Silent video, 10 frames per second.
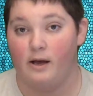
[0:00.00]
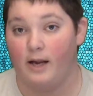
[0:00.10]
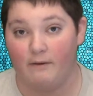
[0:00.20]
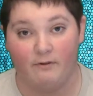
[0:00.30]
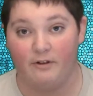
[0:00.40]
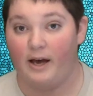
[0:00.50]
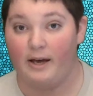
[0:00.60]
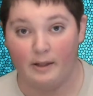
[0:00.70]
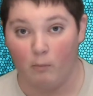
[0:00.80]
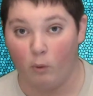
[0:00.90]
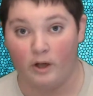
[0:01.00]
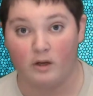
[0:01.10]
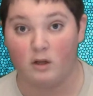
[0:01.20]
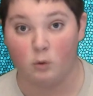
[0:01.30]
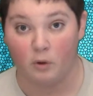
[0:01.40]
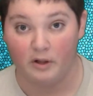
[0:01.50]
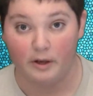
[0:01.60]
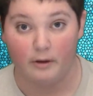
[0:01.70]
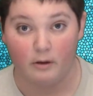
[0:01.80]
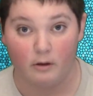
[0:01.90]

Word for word: And after that, in the morning on the toilet.